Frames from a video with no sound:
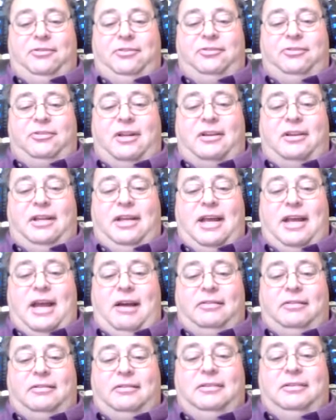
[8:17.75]
something
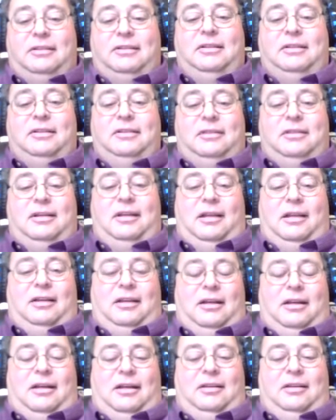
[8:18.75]
from them that offers you
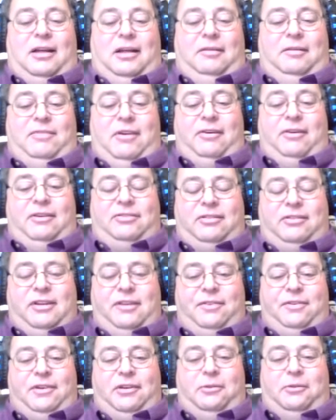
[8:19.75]
like a
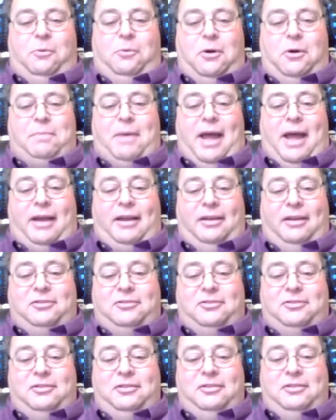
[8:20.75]
$50,000, you
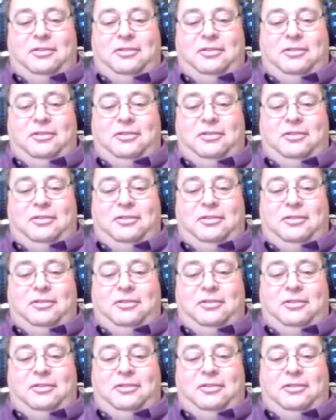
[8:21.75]
know,